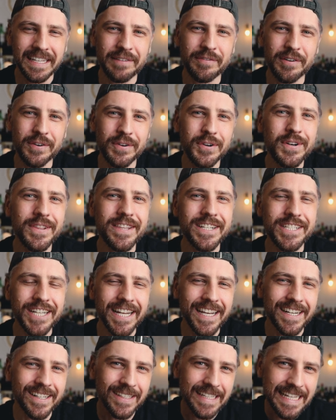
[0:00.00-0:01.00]
If you're new to the
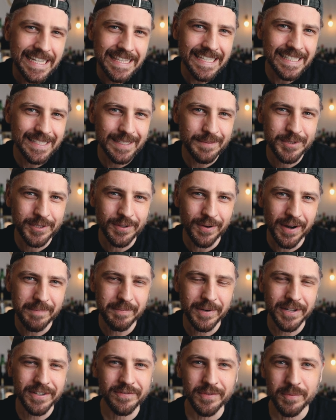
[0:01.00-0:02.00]
channel, hit that
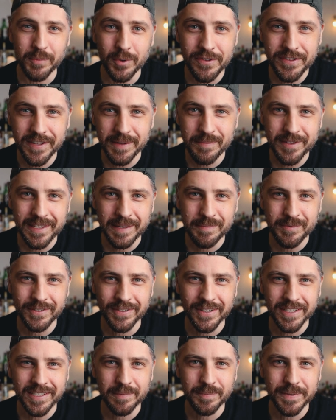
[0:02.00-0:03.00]
subscribe button for more sips, tips,
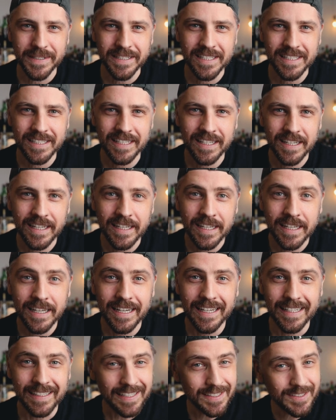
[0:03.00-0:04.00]
and recipes,
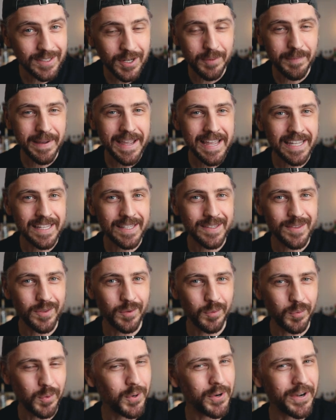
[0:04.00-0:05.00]
and let's go make
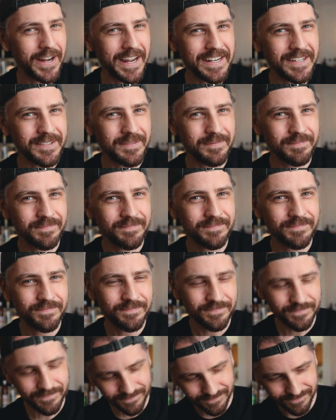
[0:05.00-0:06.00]
the Ward 8
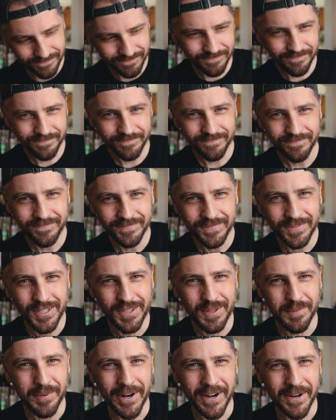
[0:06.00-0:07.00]

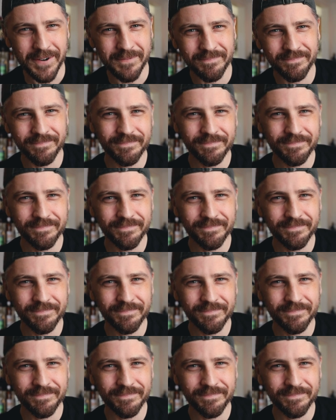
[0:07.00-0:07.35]
to the bar.